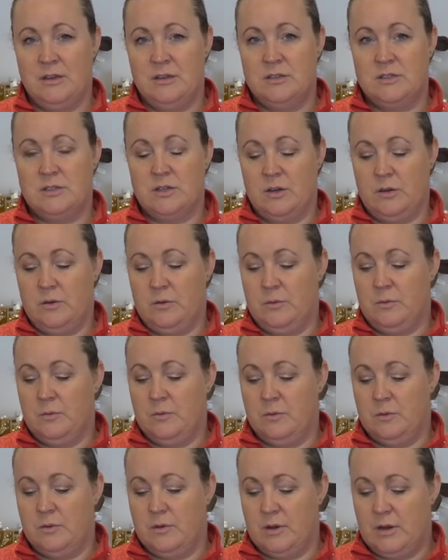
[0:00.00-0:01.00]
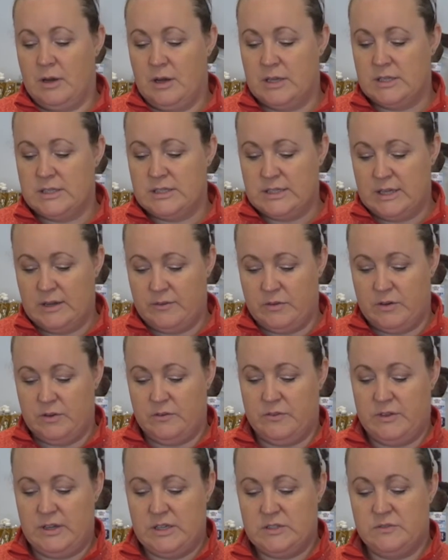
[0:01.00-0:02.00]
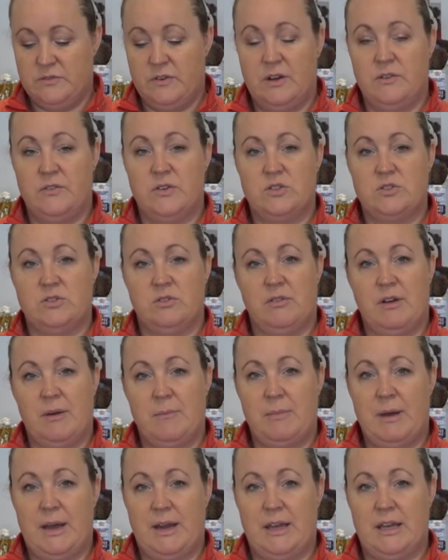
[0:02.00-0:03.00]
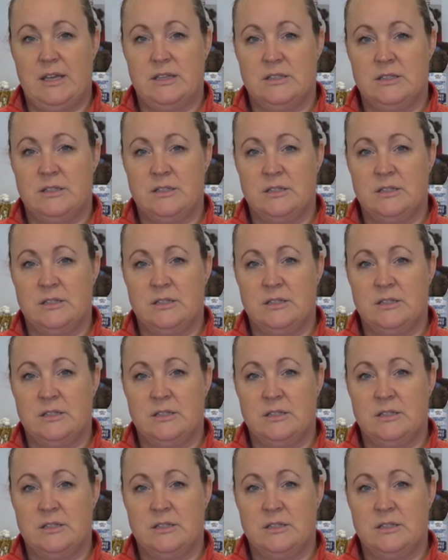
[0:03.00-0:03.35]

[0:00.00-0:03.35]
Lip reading: So 7 of these 500 gram packets